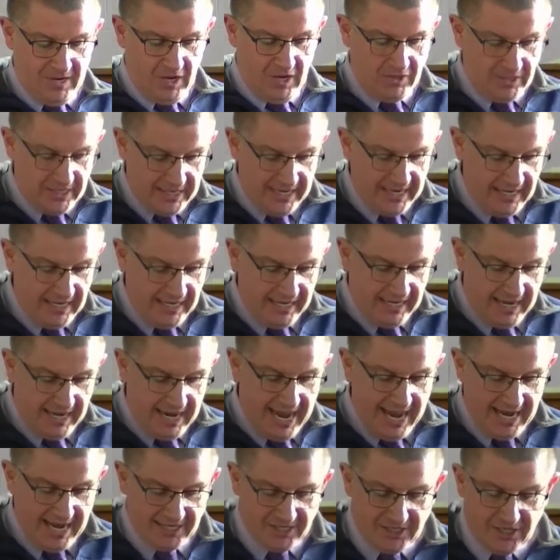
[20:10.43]
Until at
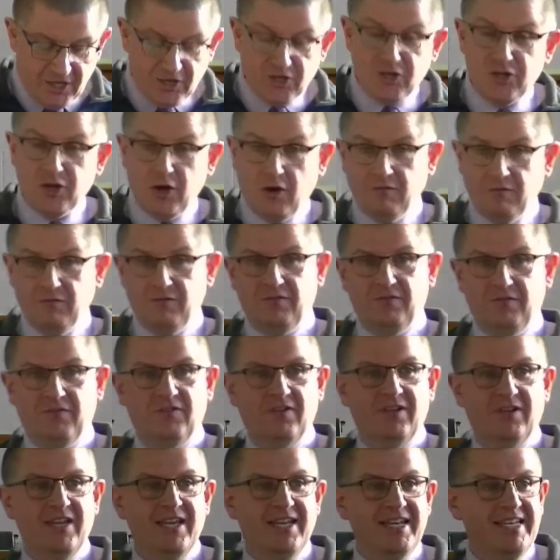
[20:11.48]
last the dove
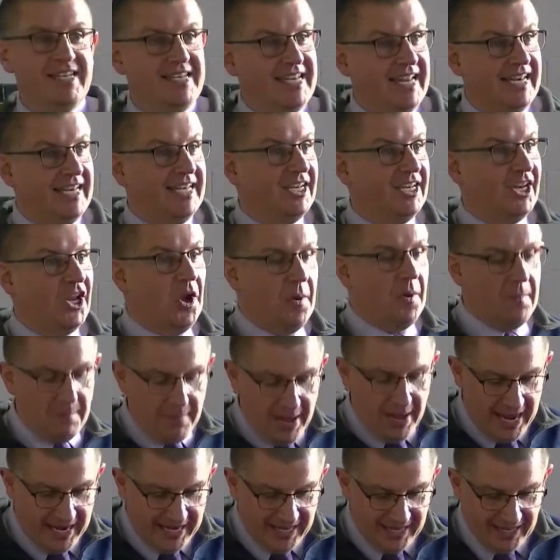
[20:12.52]
didn't come
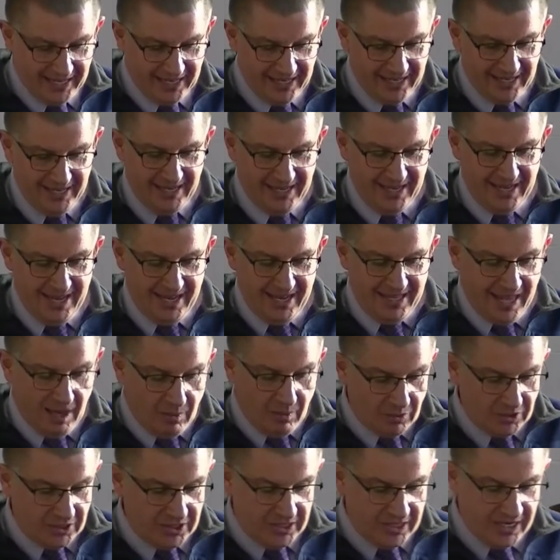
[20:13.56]
back.
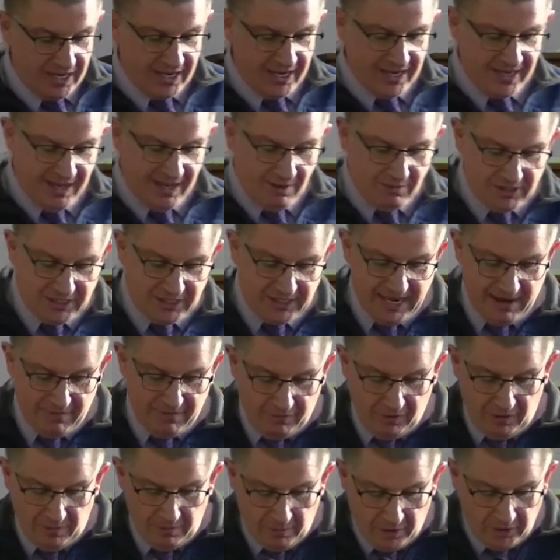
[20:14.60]
That was
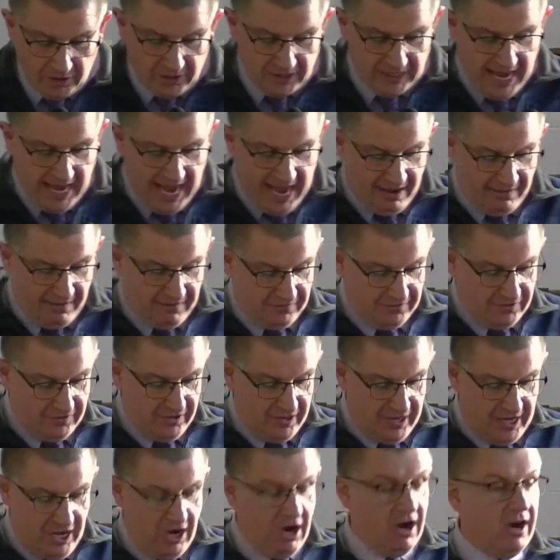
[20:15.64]
several months after
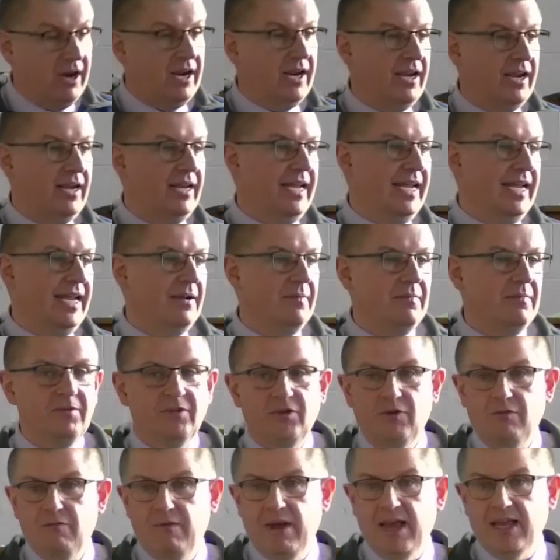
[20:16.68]
the ark came
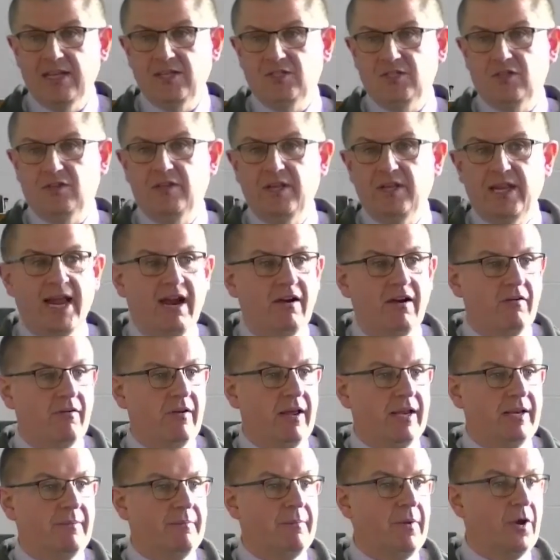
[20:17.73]
to rest on the
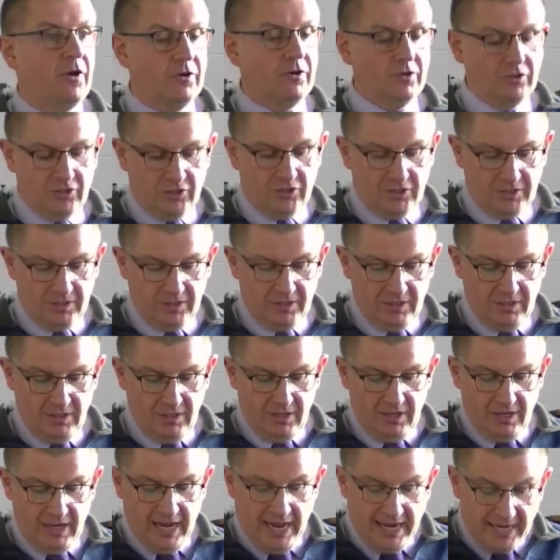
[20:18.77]
Ararat Mountains,
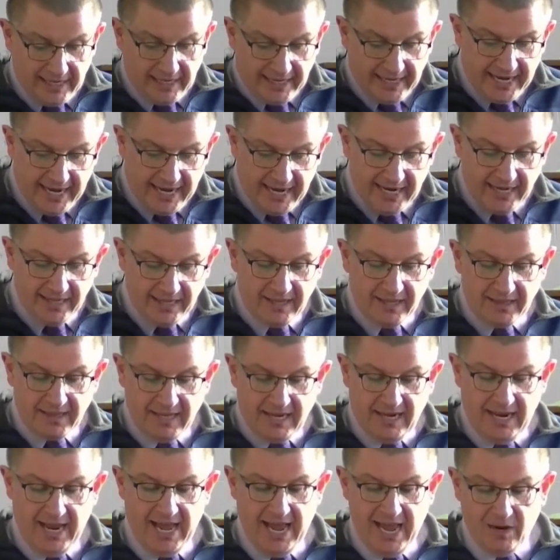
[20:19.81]
indicating that
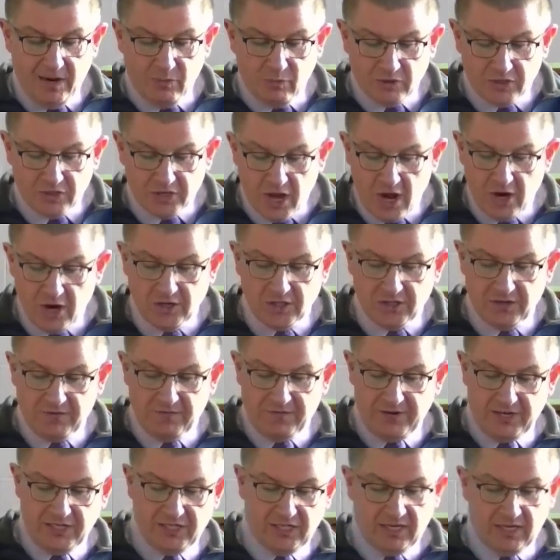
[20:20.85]
the land was now
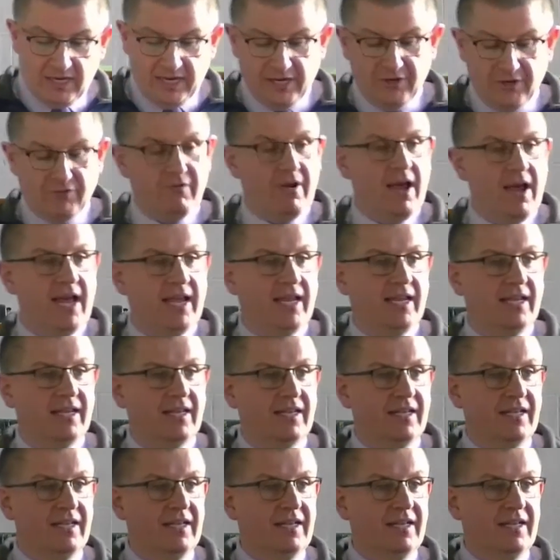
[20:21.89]
sufficiently dry.